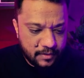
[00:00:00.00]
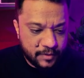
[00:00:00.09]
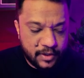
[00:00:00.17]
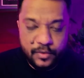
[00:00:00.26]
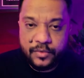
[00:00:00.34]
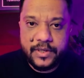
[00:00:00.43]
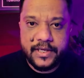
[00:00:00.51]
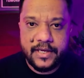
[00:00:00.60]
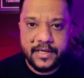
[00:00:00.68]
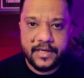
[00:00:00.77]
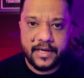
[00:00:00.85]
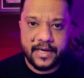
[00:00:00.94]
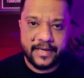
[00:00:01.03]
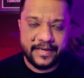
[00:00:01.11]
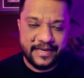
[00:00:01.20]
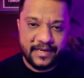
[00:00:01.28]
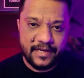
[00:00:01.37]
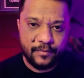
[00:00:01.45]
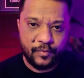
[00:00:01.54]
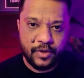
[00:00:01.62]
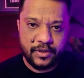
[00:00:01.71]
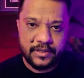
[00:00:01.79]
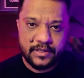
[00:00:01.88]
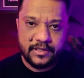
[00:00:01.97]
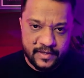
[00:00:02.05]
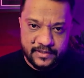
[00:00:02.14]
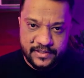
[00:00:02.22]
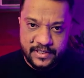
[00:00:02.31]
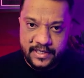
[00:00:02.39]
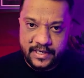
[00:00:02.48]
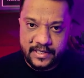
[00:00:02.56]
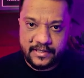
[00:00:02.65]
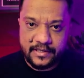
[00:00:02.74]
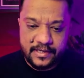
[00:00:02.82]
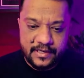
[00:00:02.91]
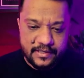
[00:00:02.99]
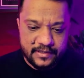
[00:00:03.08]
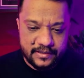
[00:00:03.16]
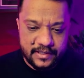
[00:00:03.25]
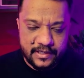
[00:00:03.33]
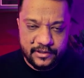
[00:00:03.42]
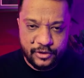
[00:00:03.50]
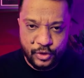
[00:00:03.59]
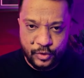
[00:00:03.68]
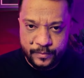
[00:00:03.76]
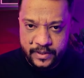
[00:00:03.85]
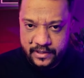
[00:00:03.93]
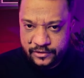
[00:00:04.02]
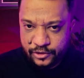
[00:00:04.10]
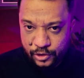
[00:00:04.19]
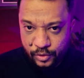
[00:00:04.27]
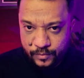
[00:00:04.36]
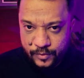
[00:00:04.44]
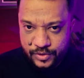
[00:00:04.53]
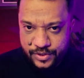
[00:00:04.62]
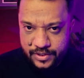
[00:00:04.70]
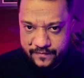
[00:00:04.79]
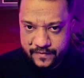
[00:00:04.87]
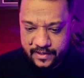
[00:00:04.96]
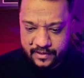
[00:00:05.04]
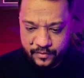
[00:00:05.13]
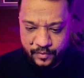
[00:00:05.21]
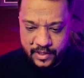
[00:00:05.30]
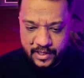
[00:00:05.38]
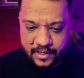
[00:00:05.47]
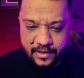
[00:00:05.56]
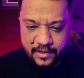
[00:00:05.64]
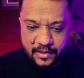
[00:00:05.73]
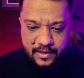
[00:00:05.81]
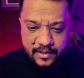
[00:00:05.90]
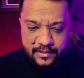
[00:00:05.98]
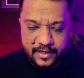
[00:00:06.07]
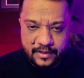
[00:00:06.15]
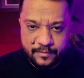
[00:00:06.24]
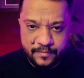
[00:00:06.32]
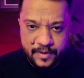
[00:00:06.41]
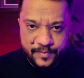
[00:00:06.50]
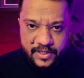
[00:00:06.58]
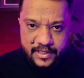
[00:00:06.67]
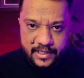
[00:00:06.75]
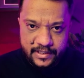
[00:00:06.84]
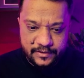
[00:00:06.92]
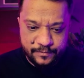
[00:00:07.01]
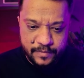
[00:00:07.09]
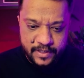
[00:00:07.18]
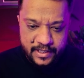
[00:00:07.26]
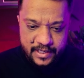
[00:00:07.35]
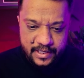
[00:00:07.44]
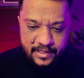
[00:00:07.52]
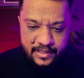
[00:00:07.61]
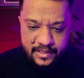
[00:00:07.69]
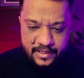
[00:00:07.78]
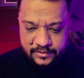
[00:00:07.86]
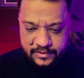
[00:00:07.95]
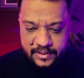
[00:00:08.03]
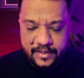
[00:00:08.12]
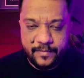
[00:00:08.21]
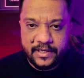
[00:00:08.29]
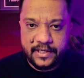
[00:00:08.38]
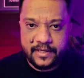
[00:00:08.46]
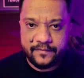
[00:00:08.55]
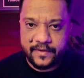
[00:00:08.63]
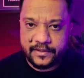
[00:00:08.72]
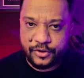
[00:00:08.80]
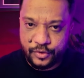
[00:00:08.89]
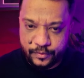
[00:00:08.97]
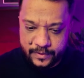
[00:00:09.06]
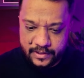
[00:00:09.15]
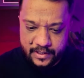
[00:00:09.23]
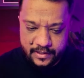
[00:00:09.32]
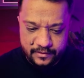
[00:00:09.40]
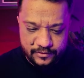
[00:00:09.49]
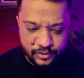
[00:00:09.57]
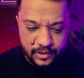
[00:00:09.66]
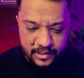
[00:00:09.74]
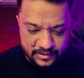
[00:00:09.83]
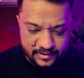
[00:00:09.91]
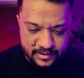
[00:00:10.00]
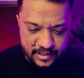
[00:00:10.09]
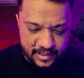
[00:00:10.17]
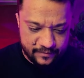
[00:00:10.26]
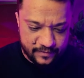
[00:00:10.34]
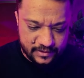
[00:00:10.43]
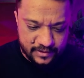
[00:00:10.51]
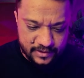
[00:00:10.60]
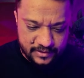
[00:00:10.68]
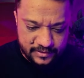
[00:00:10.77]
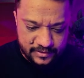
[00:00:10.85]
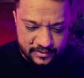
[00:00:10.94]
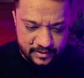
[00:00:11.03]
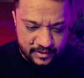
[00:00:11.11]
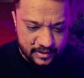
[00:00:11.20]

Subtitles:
But over here, I really want when she hit, there should be a slow motion effect to where that mummy is breaking. Cinematic effect should be there. So let's try with this.